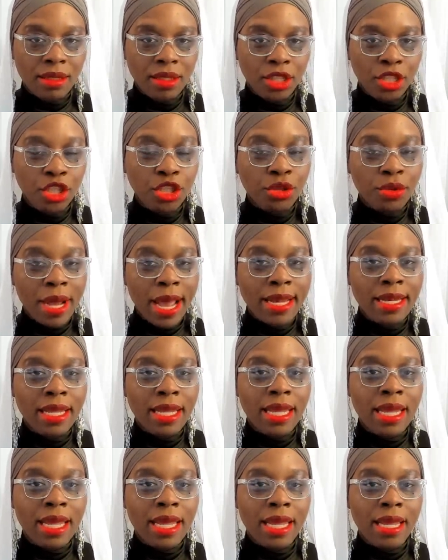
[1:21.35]
She tried to
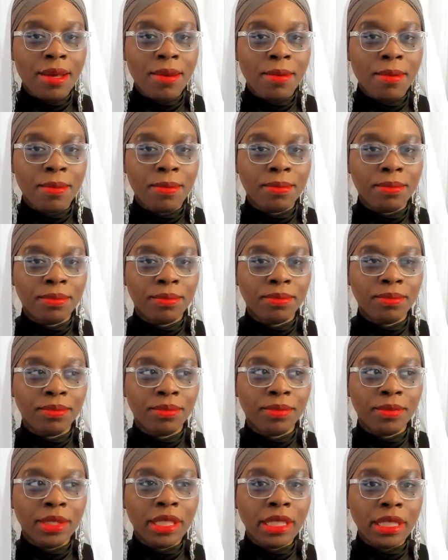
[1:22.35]
get him
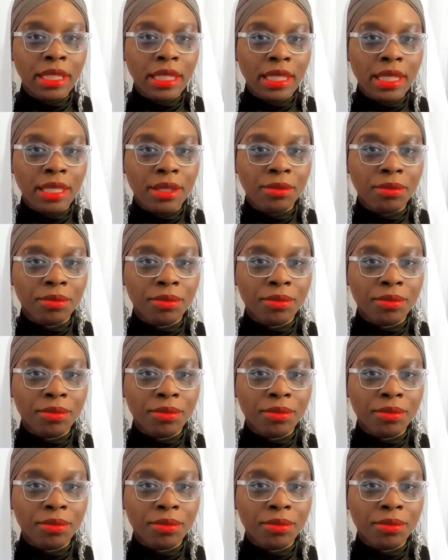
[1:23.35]
deleted.